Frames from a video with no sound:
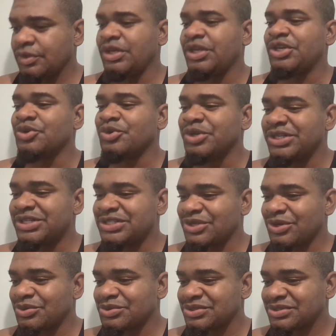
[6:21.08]
He donated his
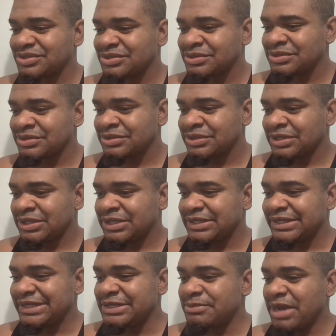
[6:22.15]

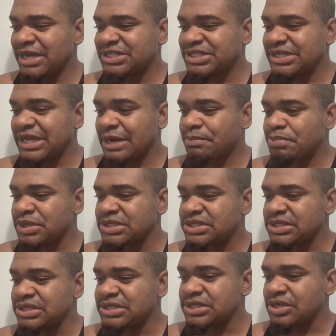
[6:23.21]
house. Imagine that
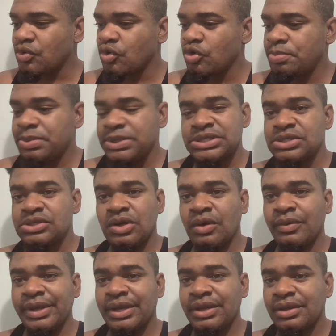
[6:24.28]
person is an old person
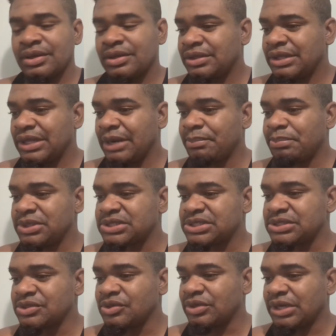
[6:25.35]
now, eh? That
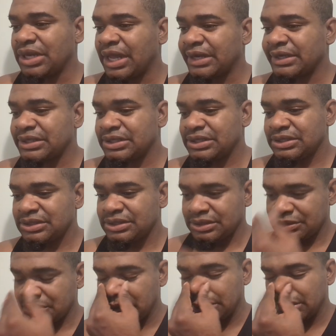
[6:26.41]
person on that,
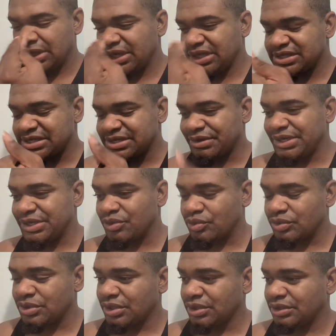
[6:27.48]
well, not necessarily
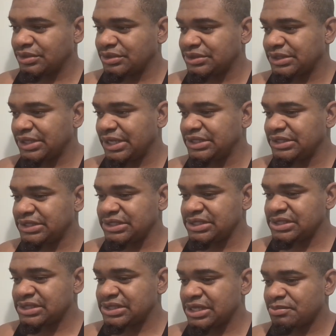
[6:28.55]
old, no?
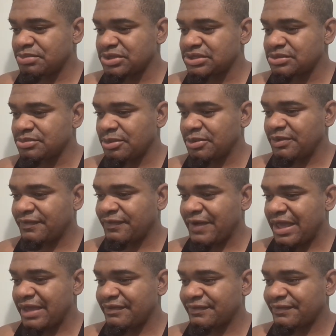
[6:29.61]
nineties, that person probably
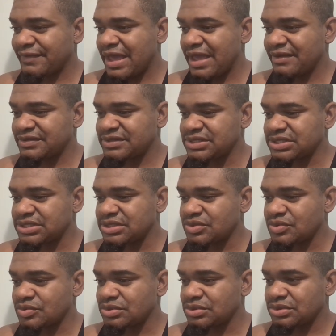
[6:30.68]
five, five, six years
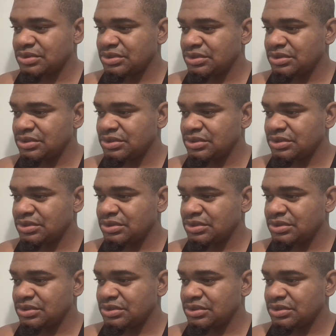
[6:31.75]
old.